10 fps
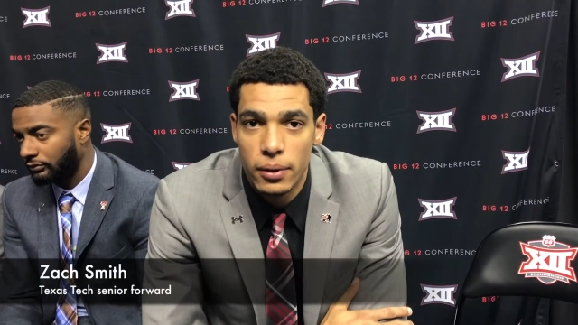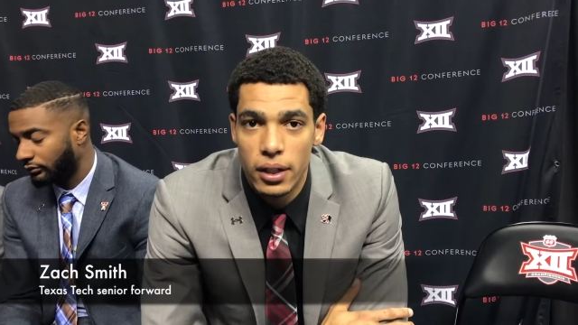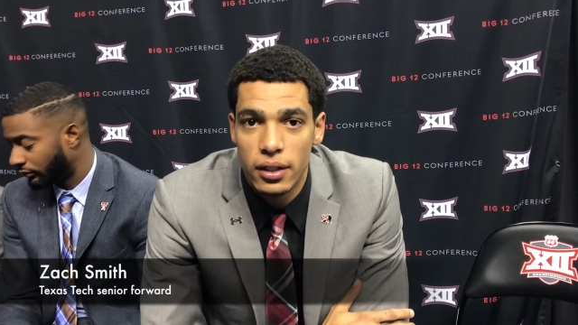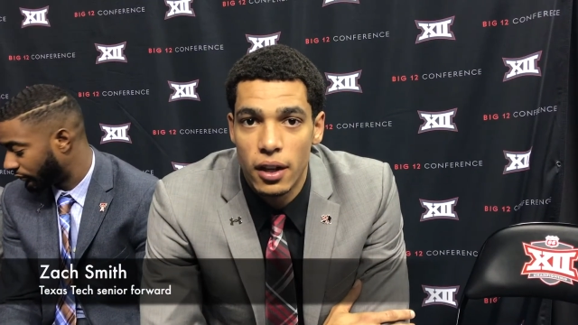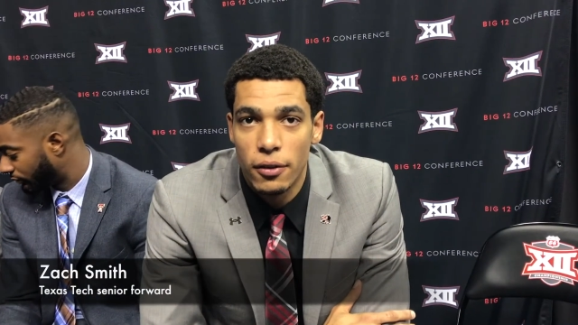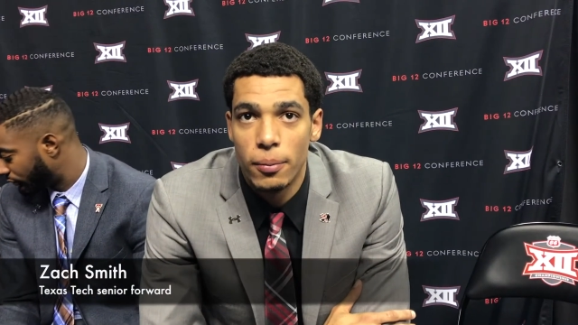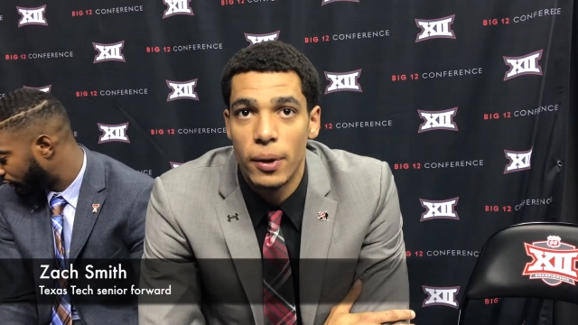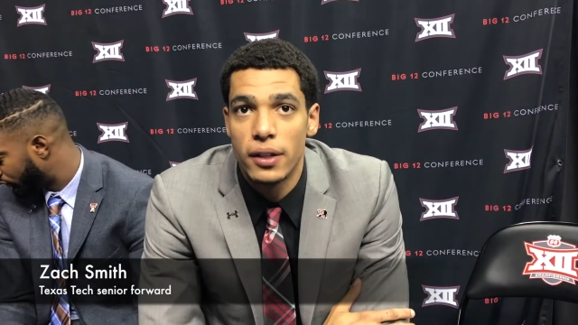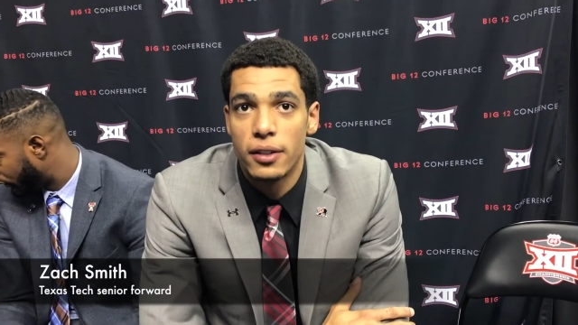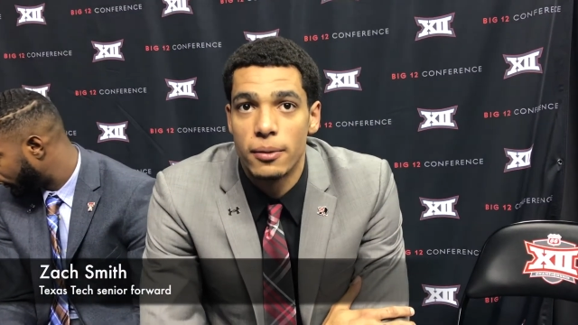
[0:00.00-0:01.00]
Speaker 1: one of the tougher
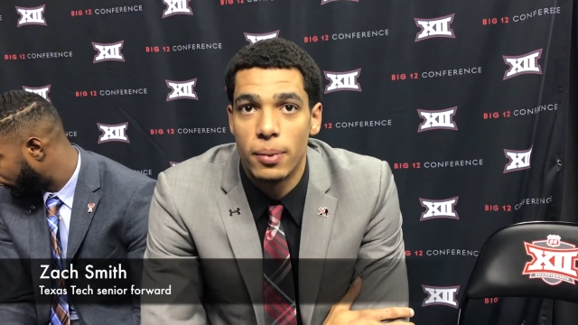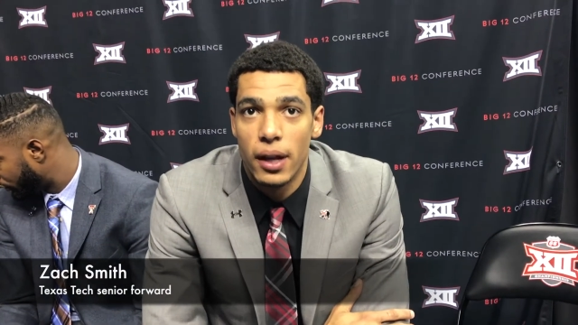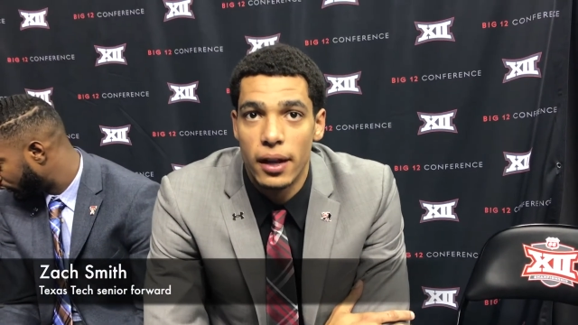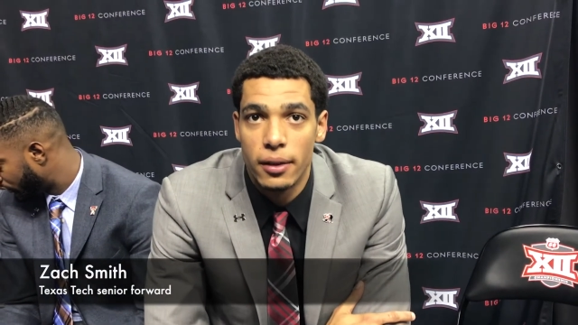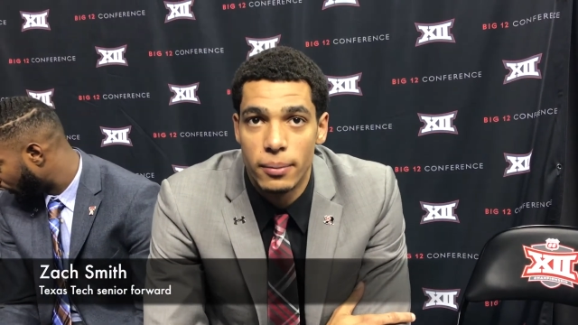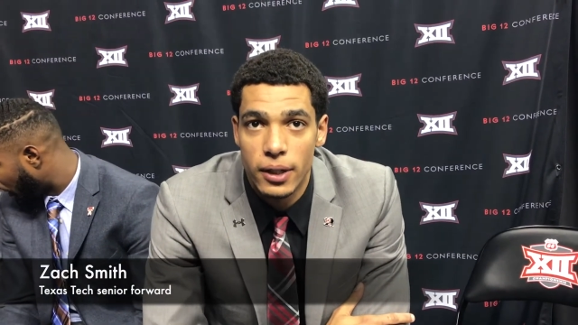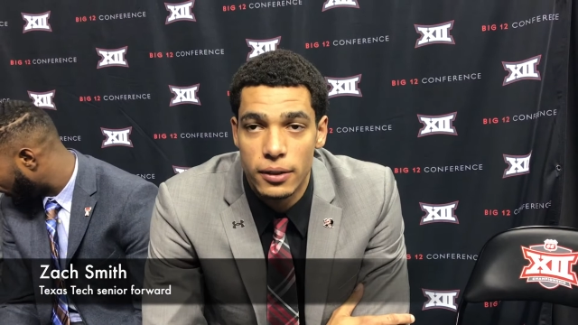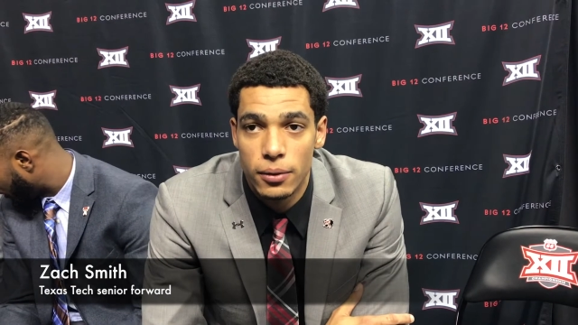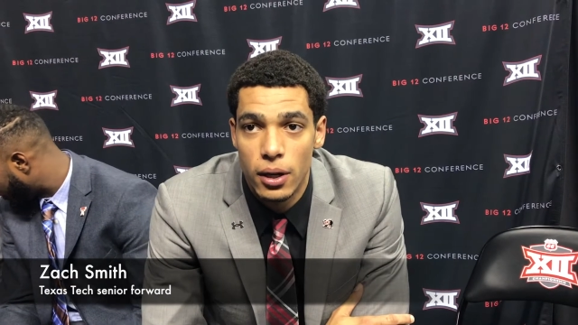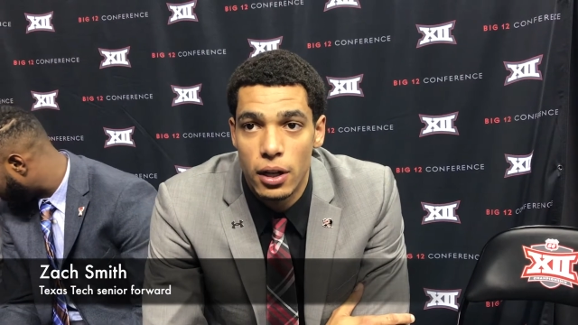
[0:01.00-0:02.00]
places to play in the
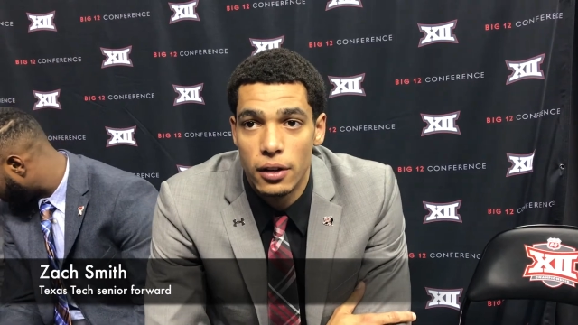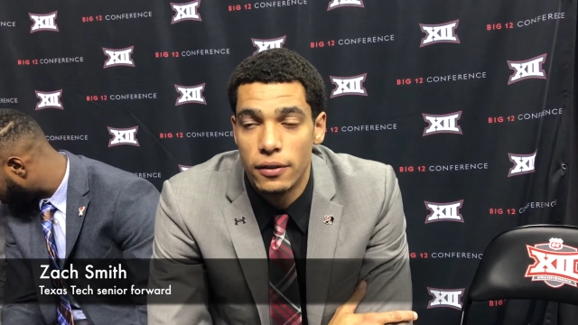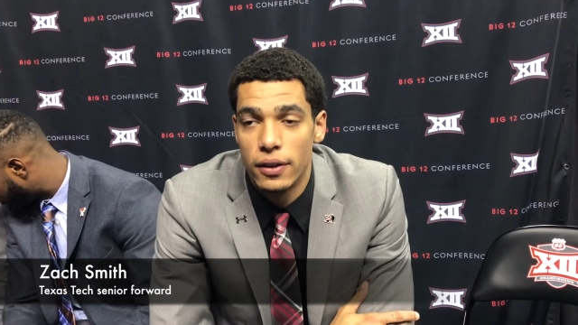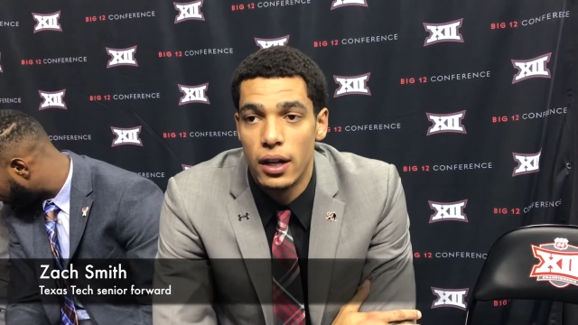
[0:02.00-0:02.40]
Big 12.